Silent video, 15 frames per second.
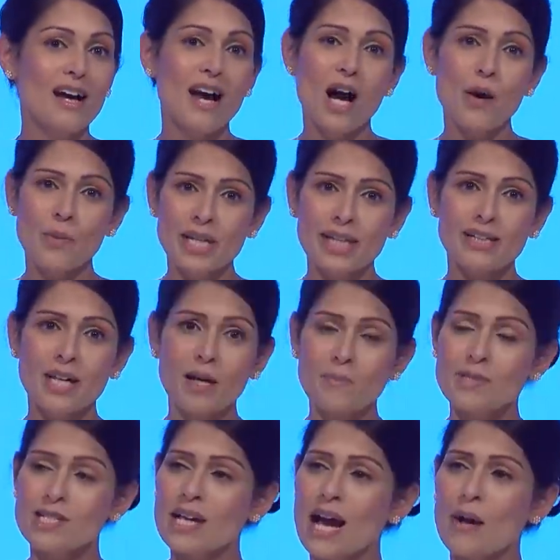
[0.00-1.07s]
And when it
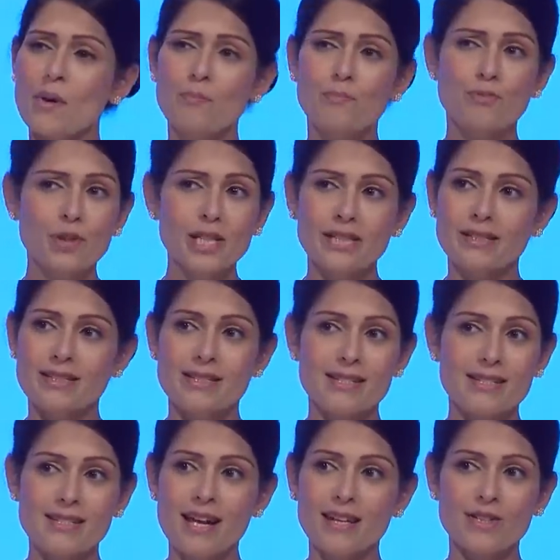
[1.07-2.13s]
comes to our brilliant
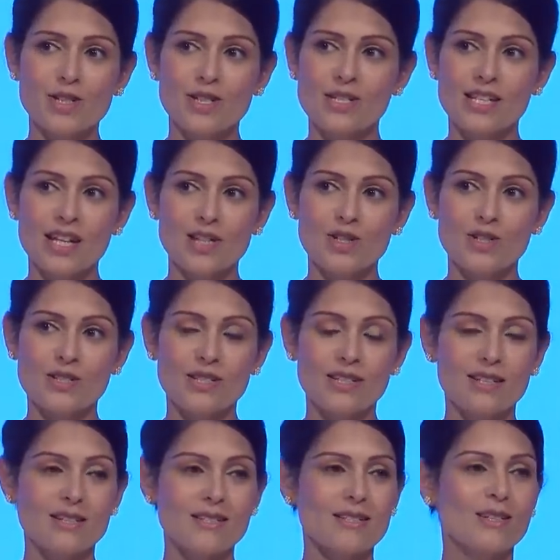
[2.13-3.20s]
intelligence
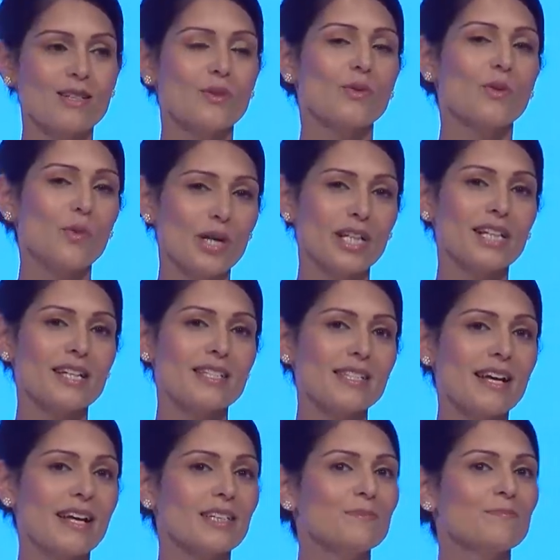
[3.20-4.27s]
agencies, well, what can I
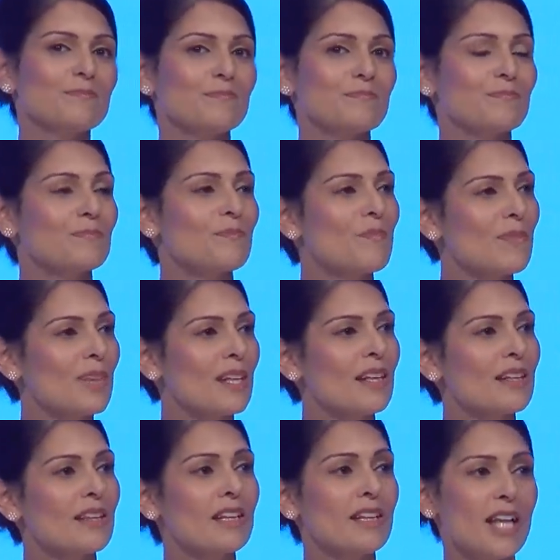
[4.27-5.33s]
say?
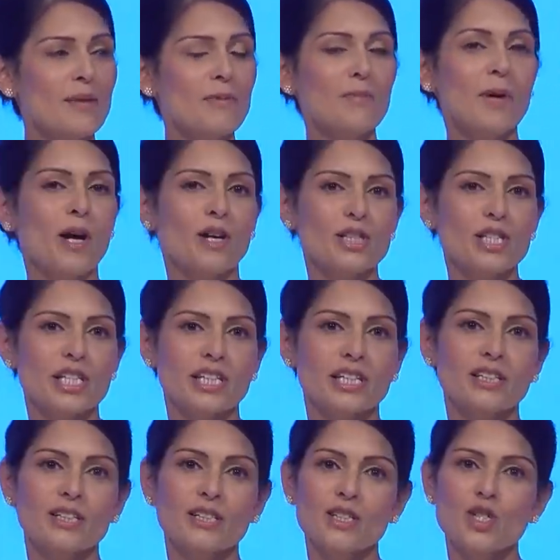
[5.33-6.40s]
The Labour Party
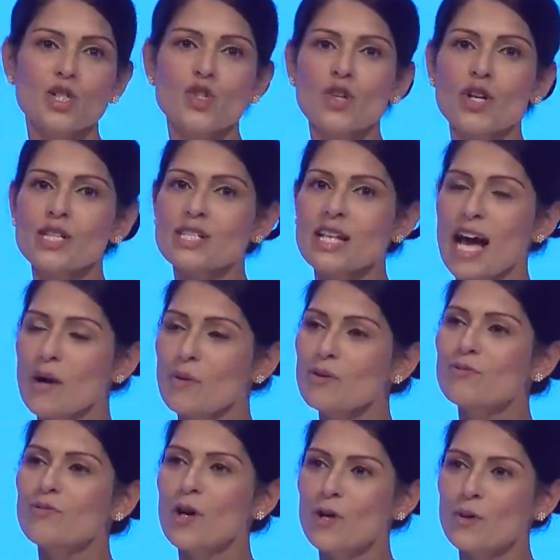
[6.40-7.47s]
trusts our
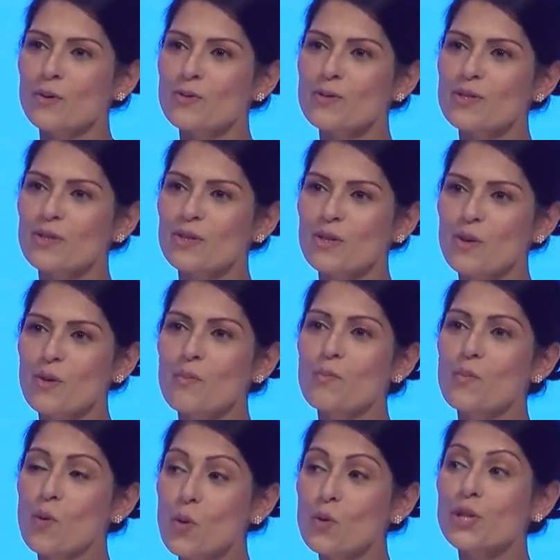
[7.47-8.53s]
foes
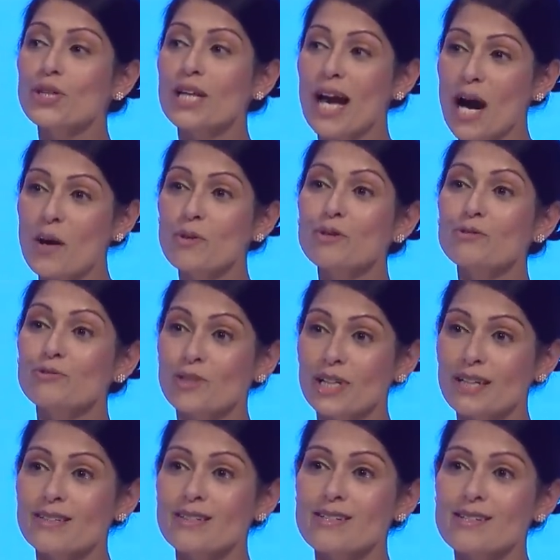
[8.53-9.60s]
more than our
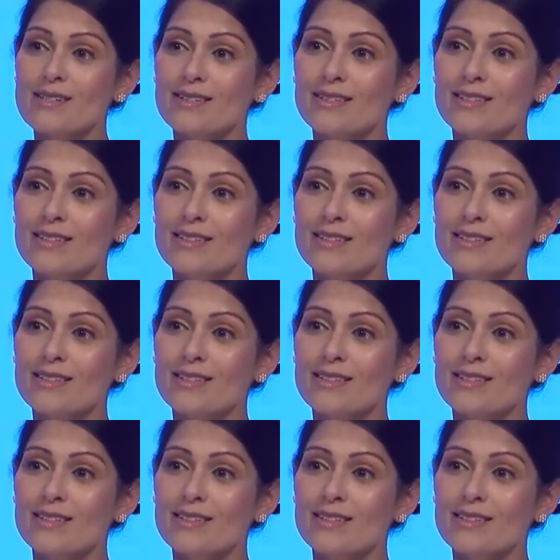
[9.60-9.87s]
friends.